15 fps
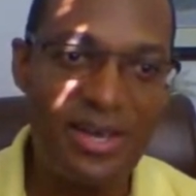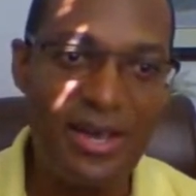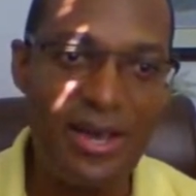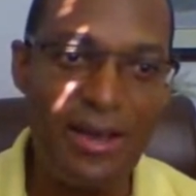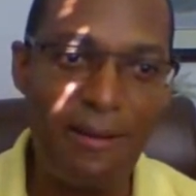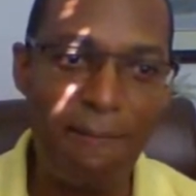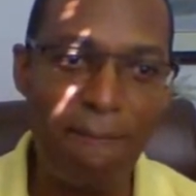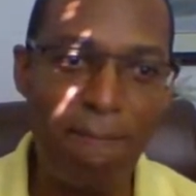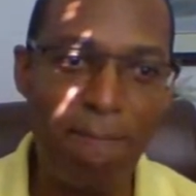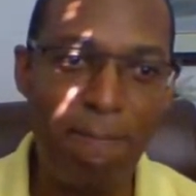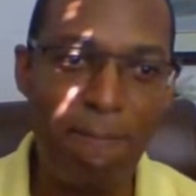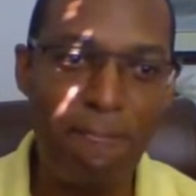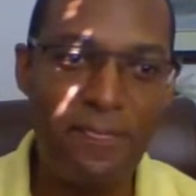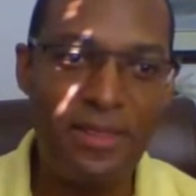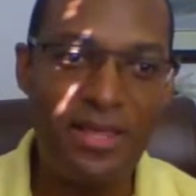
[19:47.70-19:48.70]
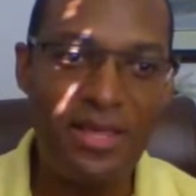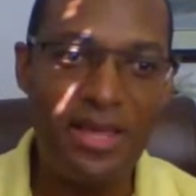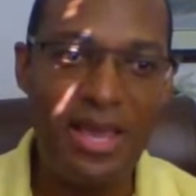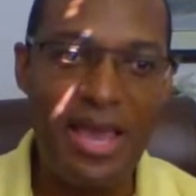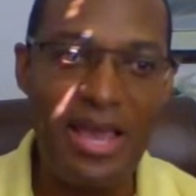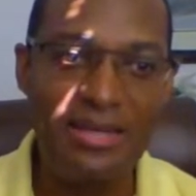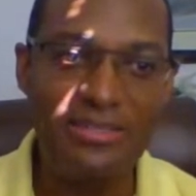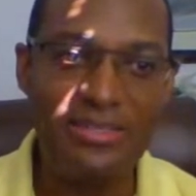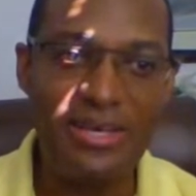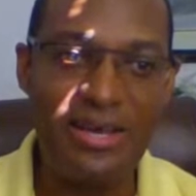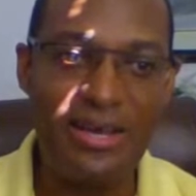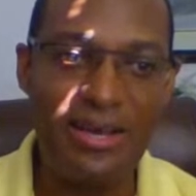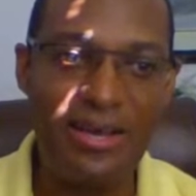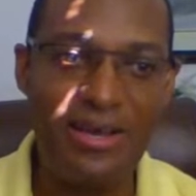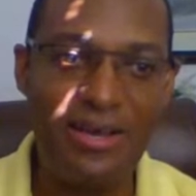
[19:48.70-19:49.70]
Um, and
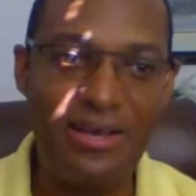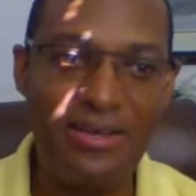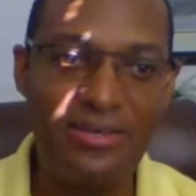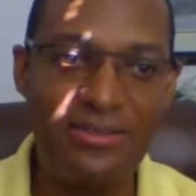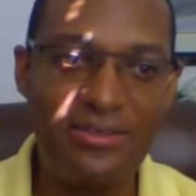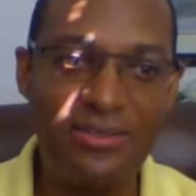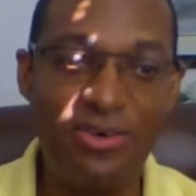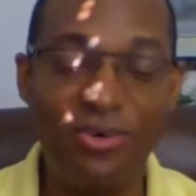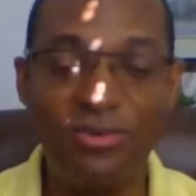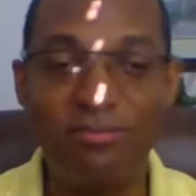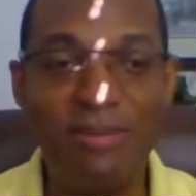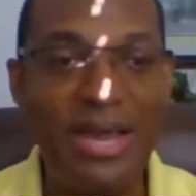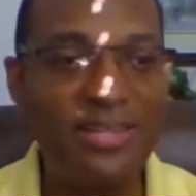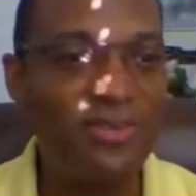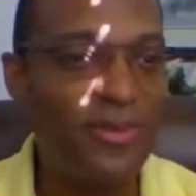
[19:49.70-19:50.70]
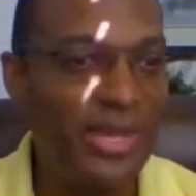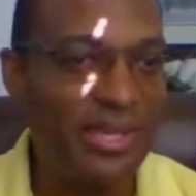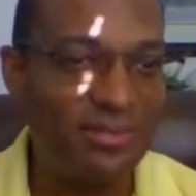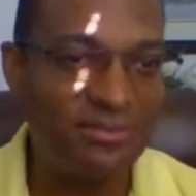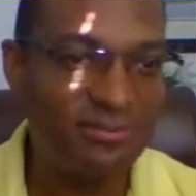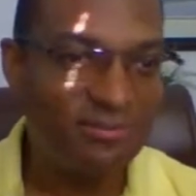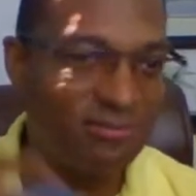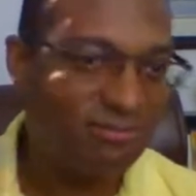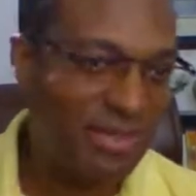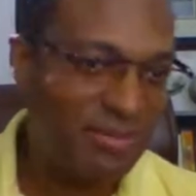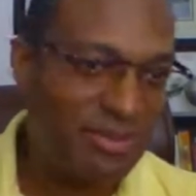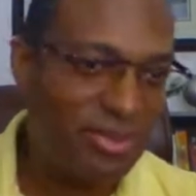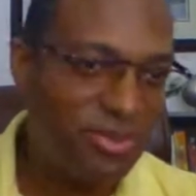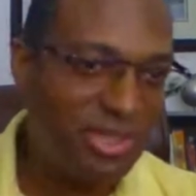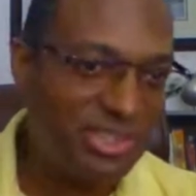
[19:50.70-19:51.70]
oh, by the way,
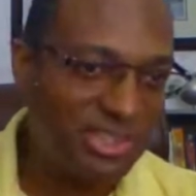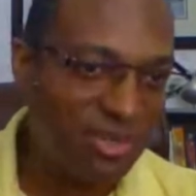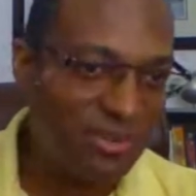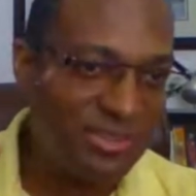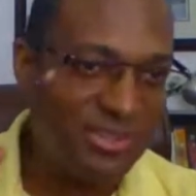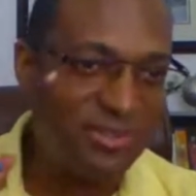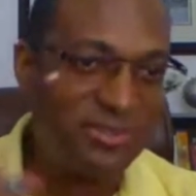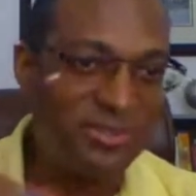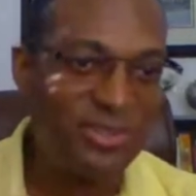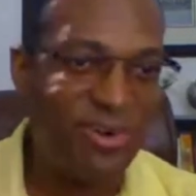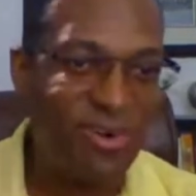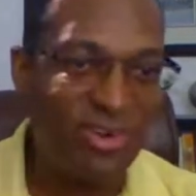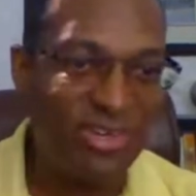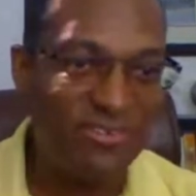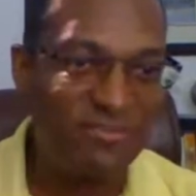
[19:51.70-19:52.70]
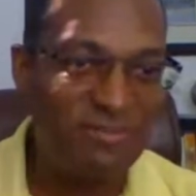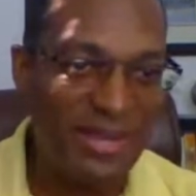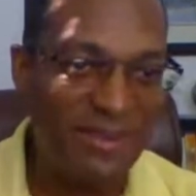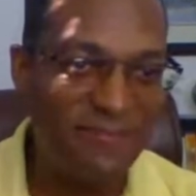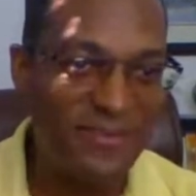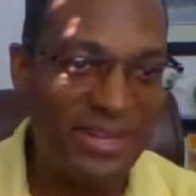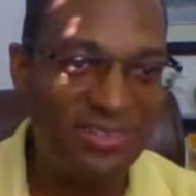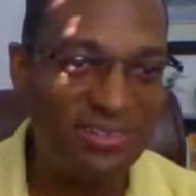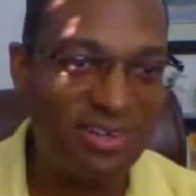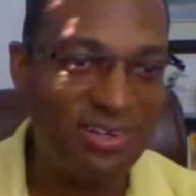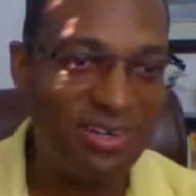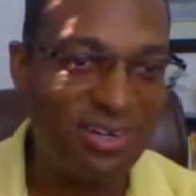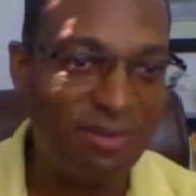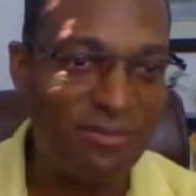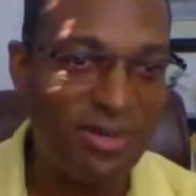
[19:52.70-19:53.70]
let me do a shout out to all of my friends
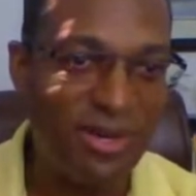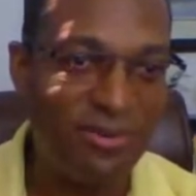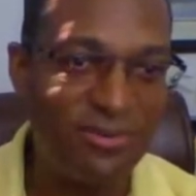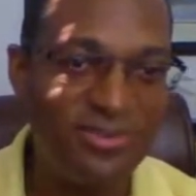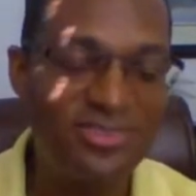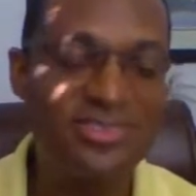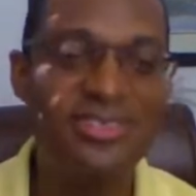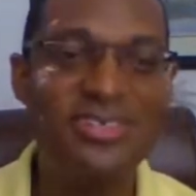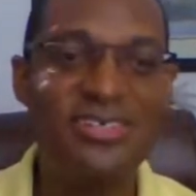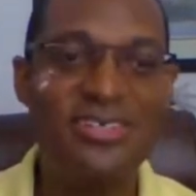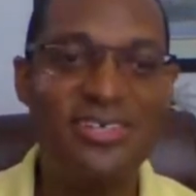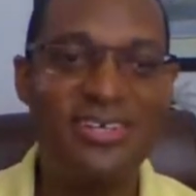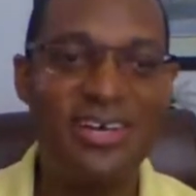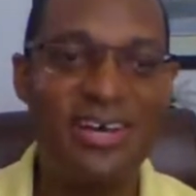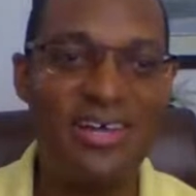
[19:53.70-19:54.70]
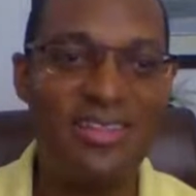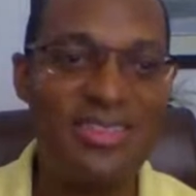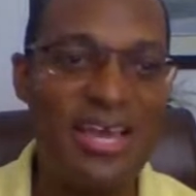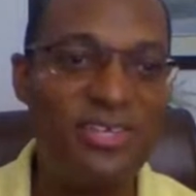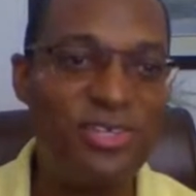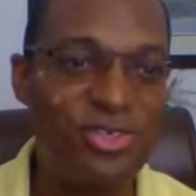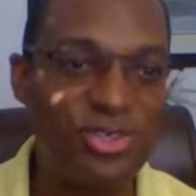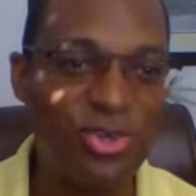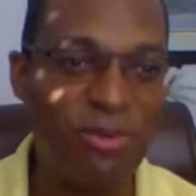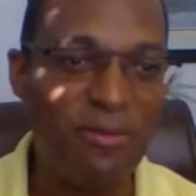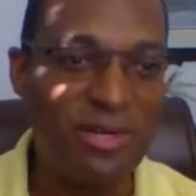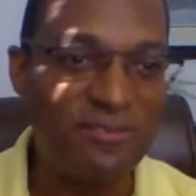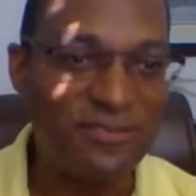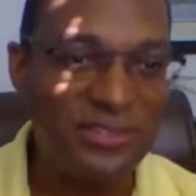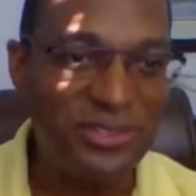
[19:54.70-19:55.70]
on Clubhouse. Thank you so
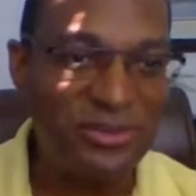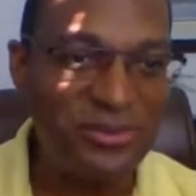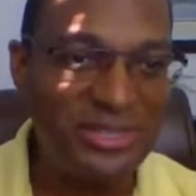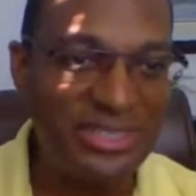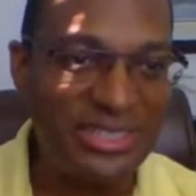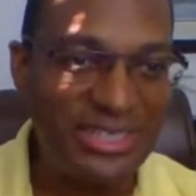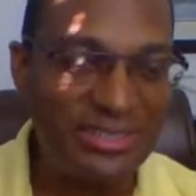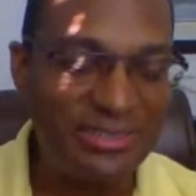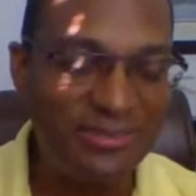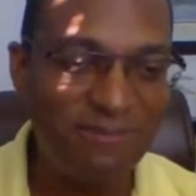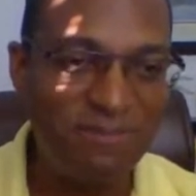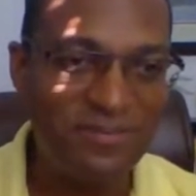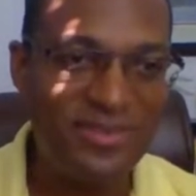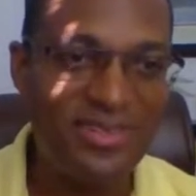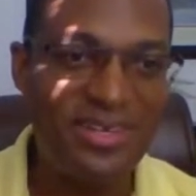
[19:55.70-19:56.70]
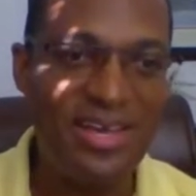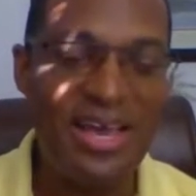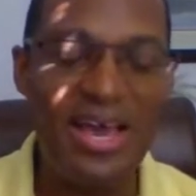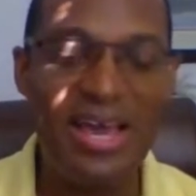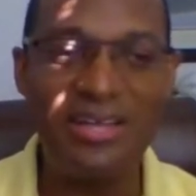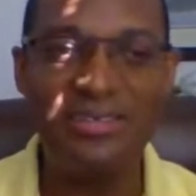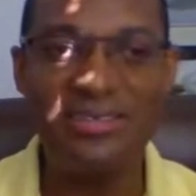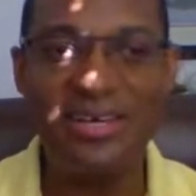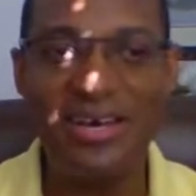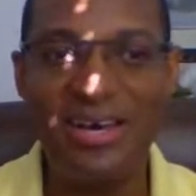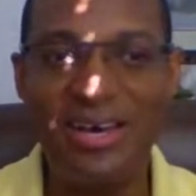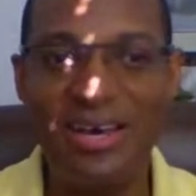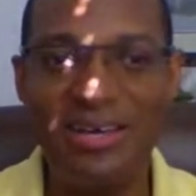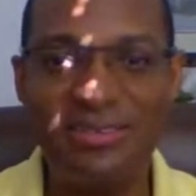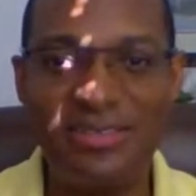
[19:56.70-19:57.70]
much for tuning in, and
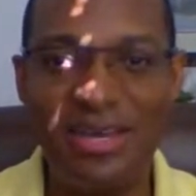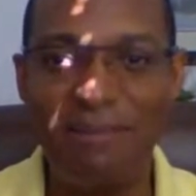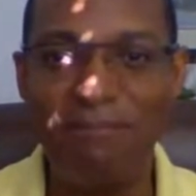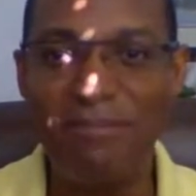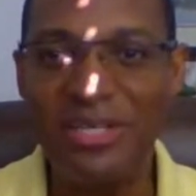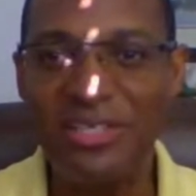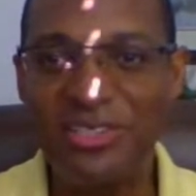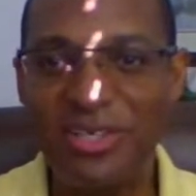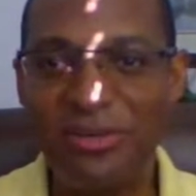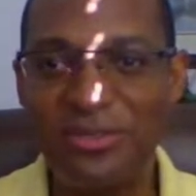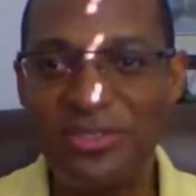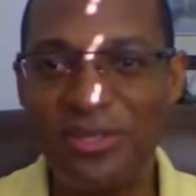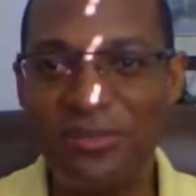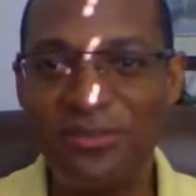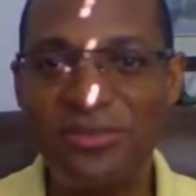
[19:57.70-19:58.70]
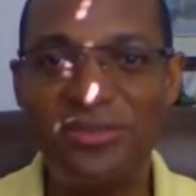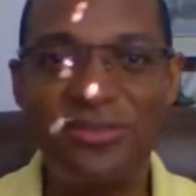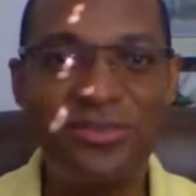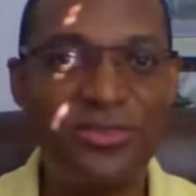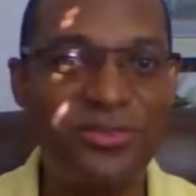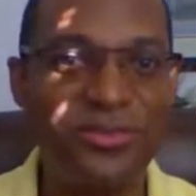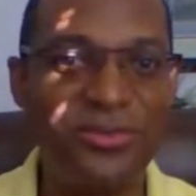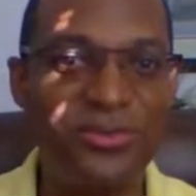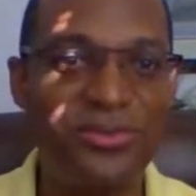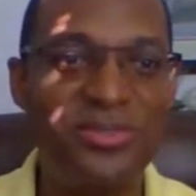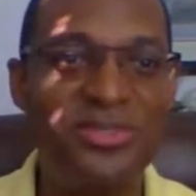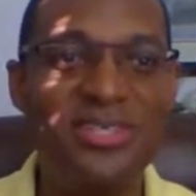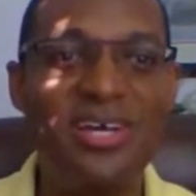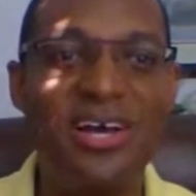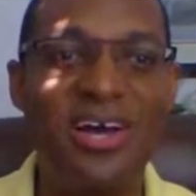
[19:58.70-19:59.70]
a big shout out
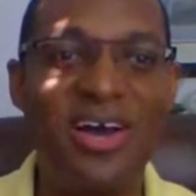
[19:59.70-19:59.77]
to